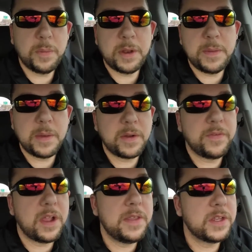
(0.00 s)
hoping to be able to
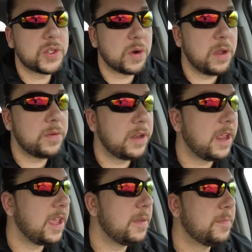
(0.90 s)
fly the drone
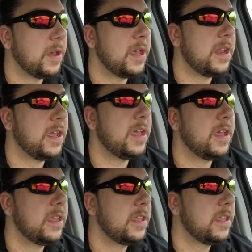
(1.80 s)
today, but
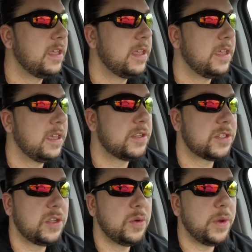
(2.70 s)

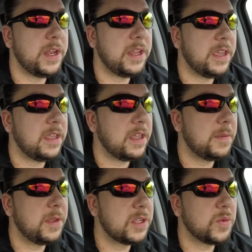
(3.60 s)
it's too windy. I
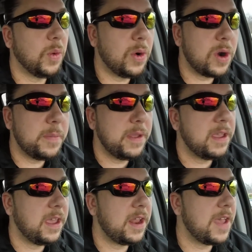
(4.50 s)
mean, it's warm
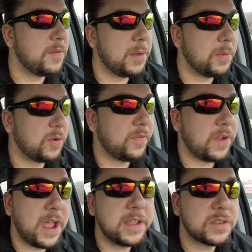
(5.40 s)
and I haven't been able to
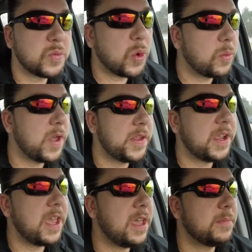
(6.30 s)
fly it in some warm weather
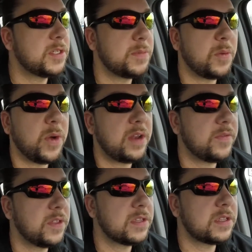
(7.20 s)
yet. I've just been waiting
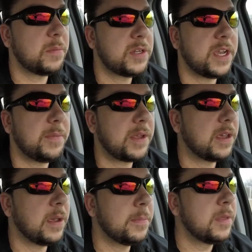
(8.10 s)
for this summertime to
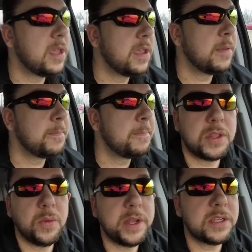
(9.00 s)
come.
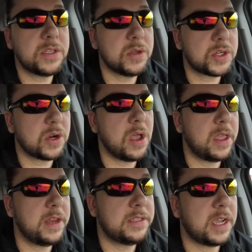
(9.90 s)
But the wind is so
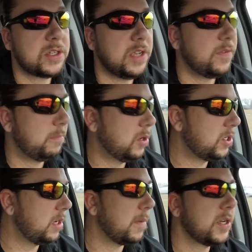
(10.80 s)
strong that it's actually even
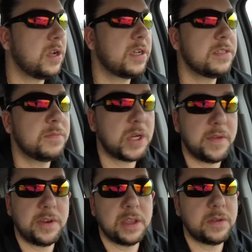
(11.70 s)
pushing my truck as I'm
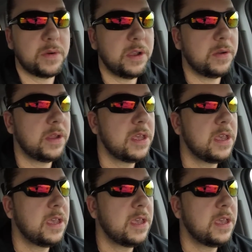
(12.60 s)
driving down the road.